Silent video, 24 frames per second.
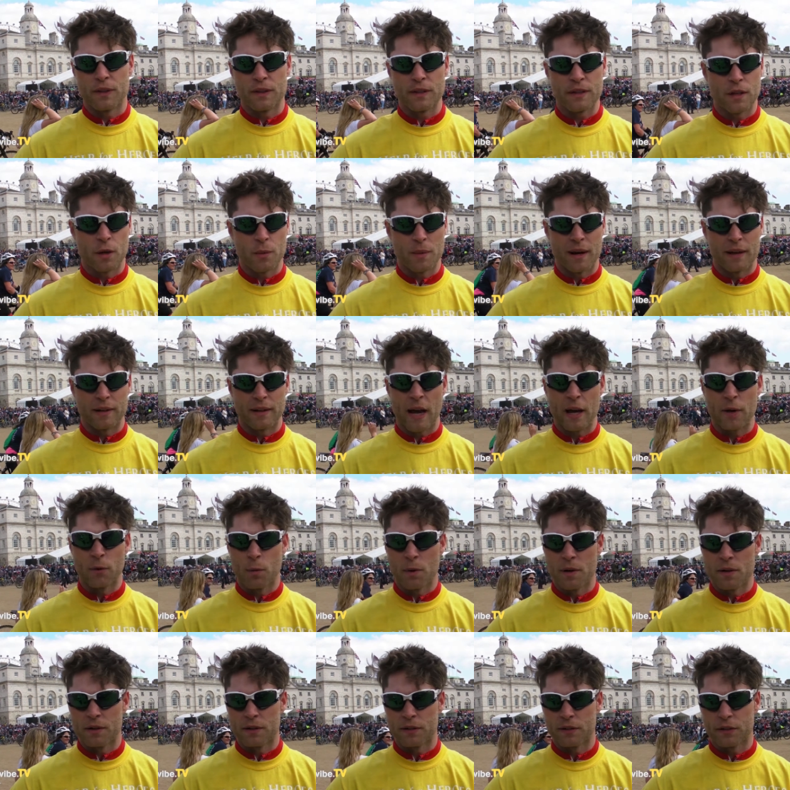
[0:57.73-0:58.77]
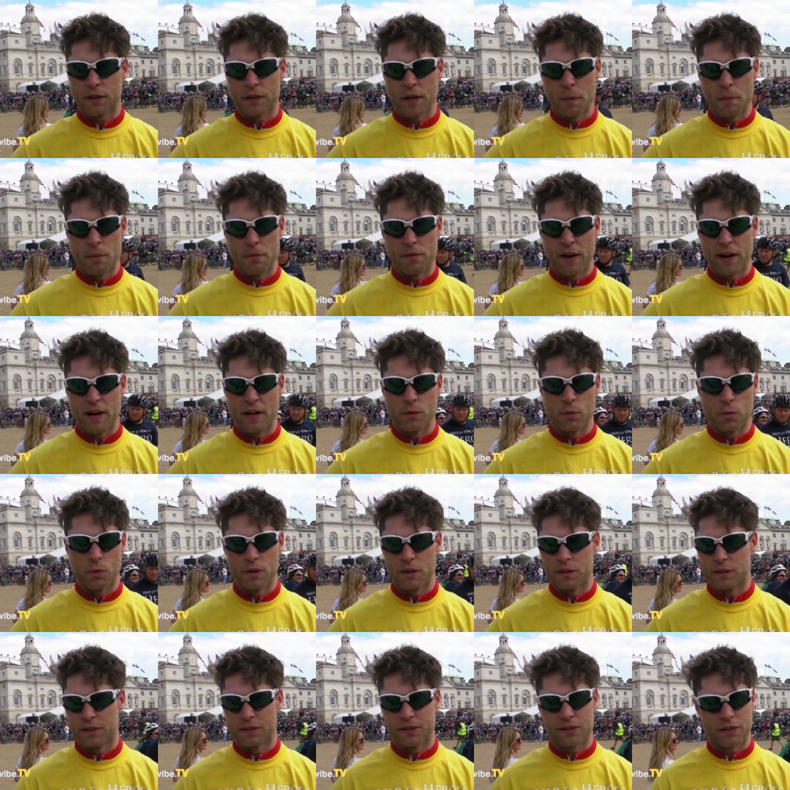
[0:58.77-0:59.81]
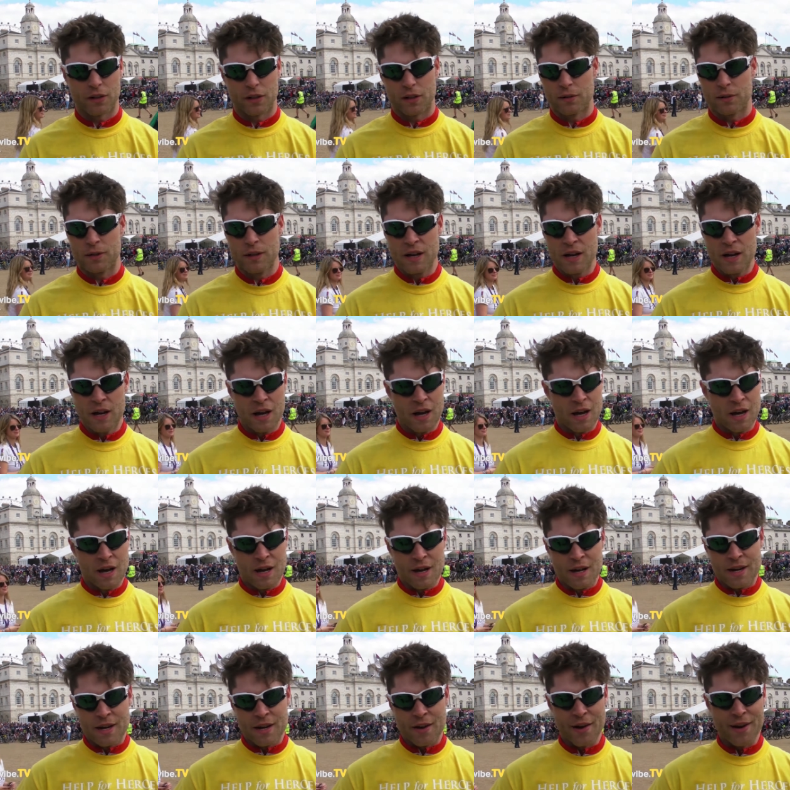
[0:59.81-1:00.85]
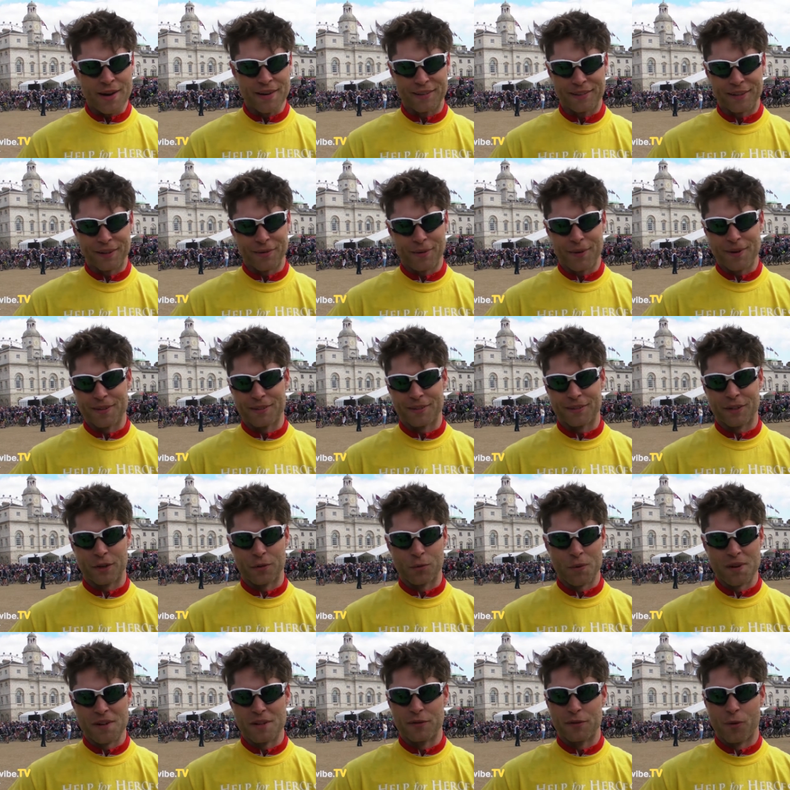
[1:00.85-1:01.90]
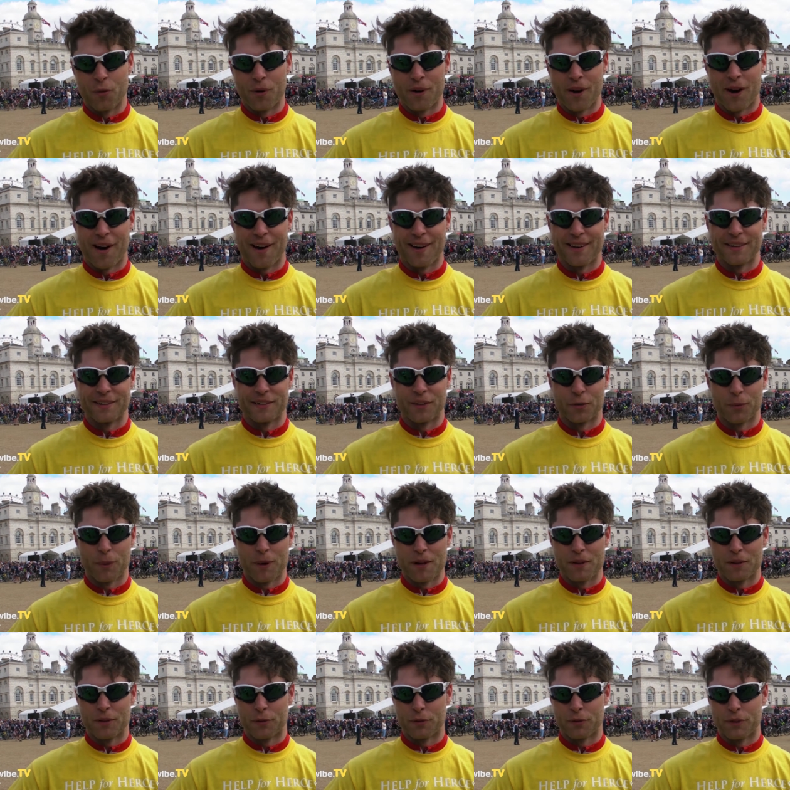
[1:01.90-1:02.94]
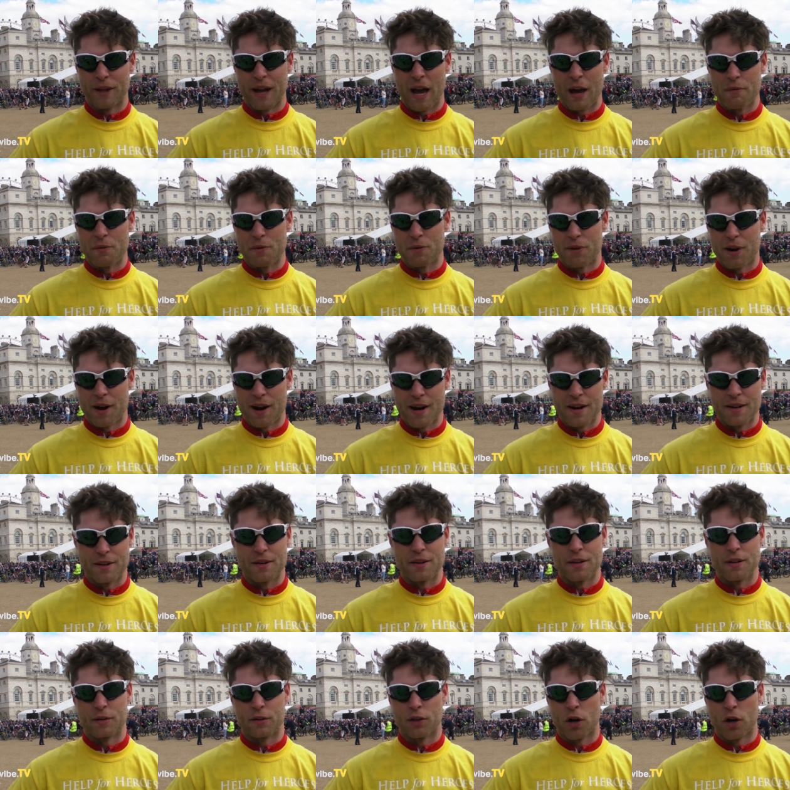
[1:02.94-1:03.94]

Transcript: You know, we had headwinds, you know, prevailing winds, kind of easterly winds, winds of all kinds, as well as obviously heavy rain, and it's